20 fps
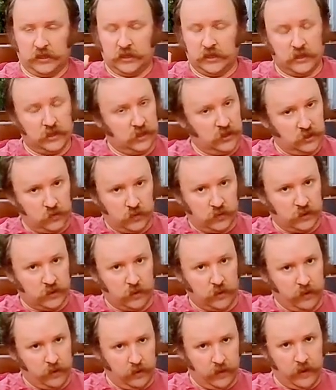This is just what's
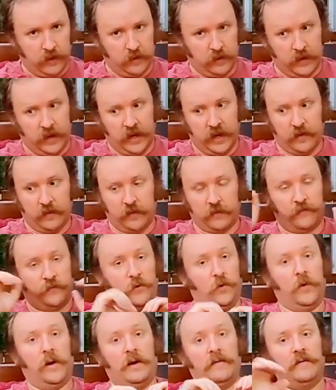going around in my head
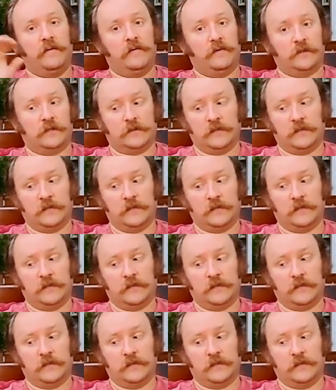before I've even